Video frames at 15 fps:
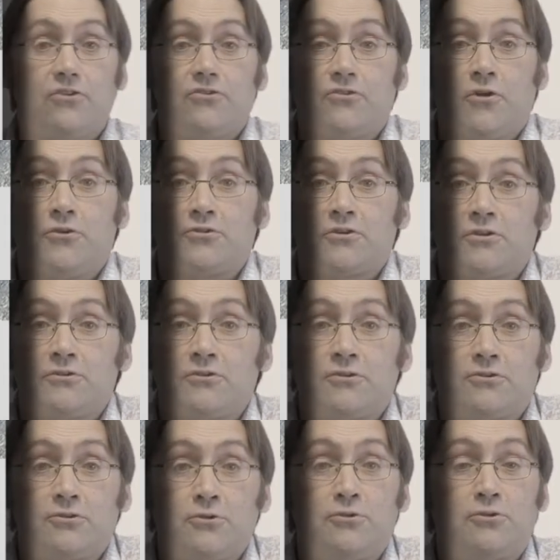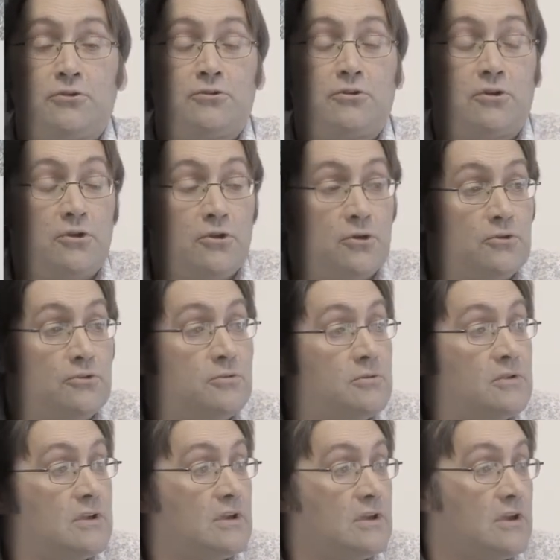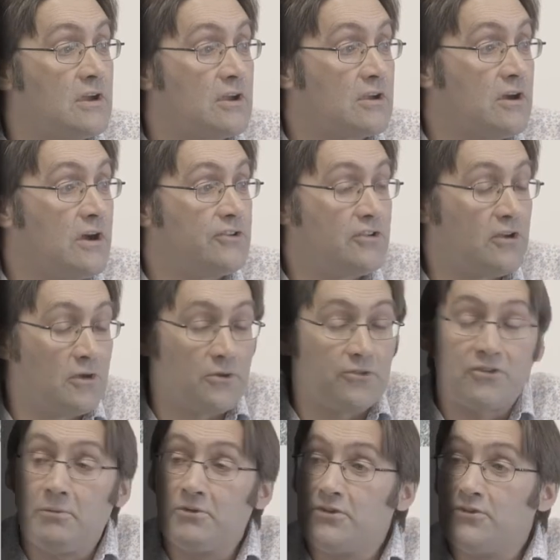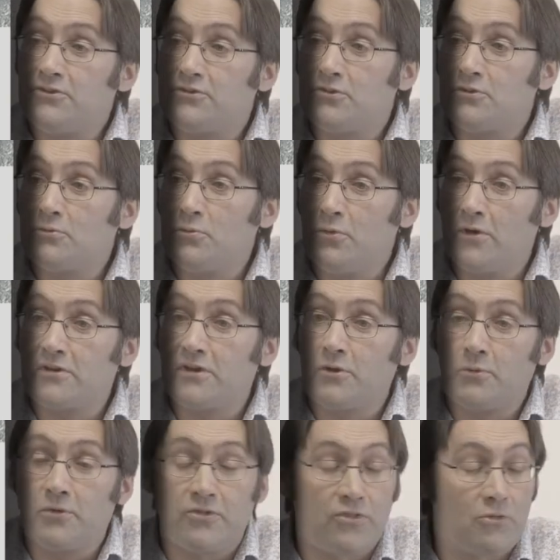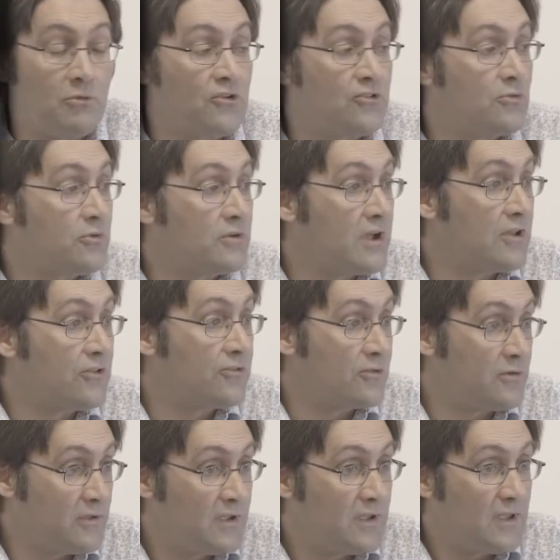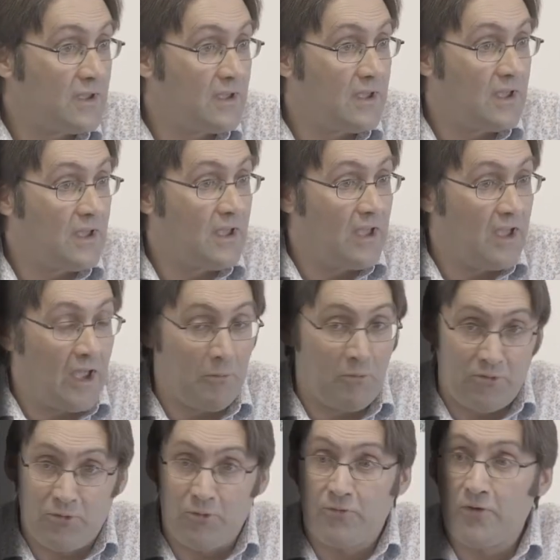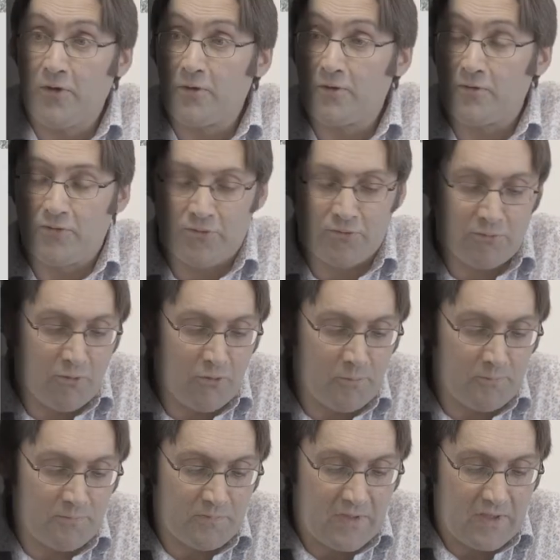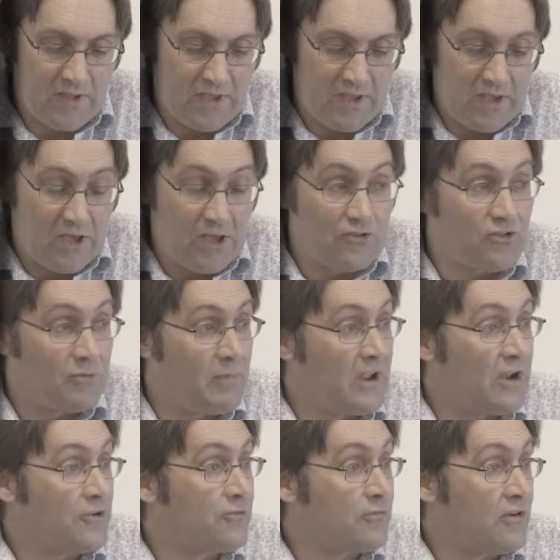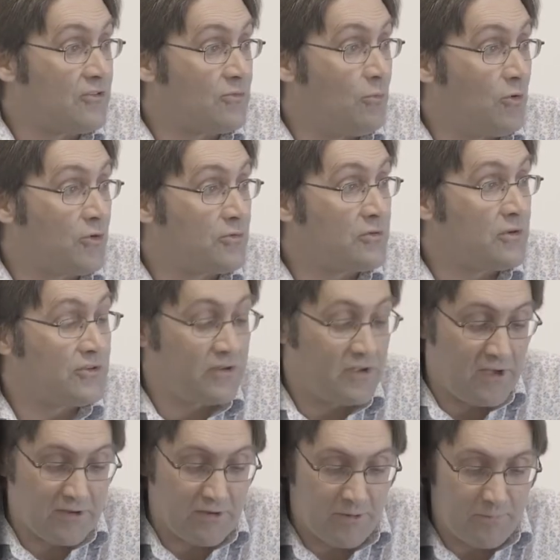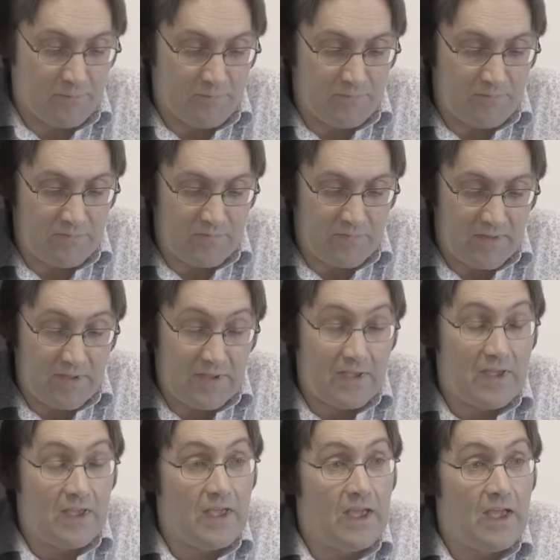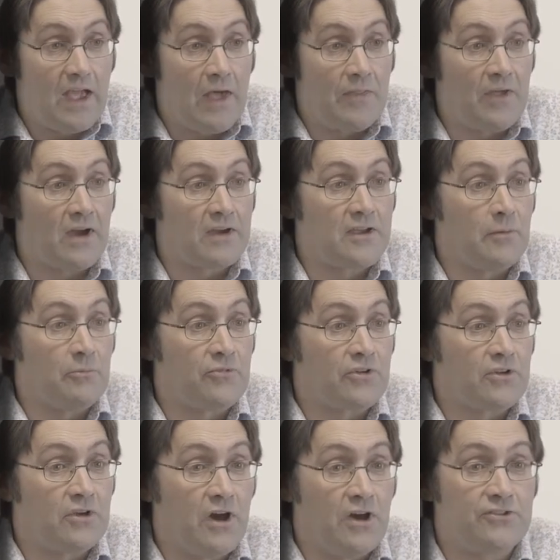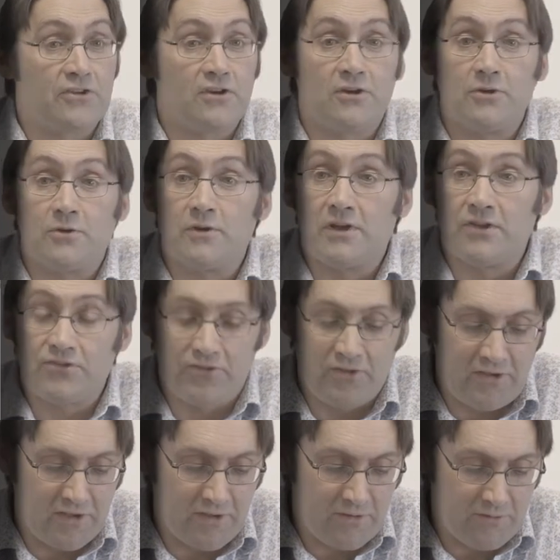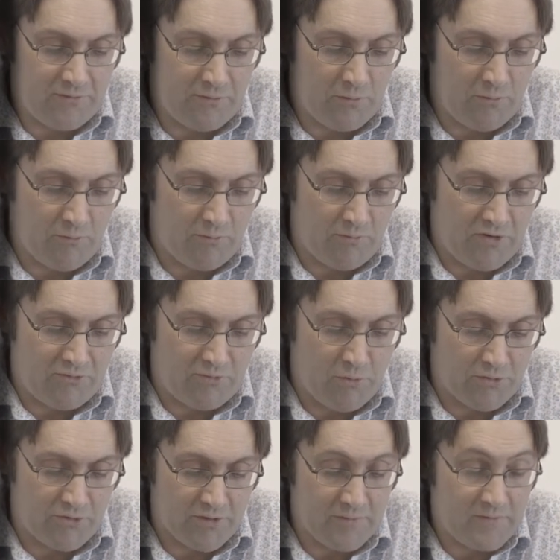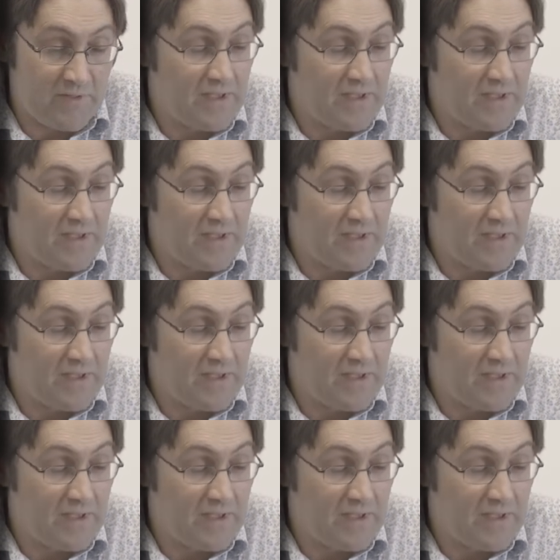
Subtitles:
So to conclude, Kaitahu is committed to working with the Regional Council and with you folk in this room to manage fresh water in Otago. And the outcomes that Kaitahu are seeking from fresh water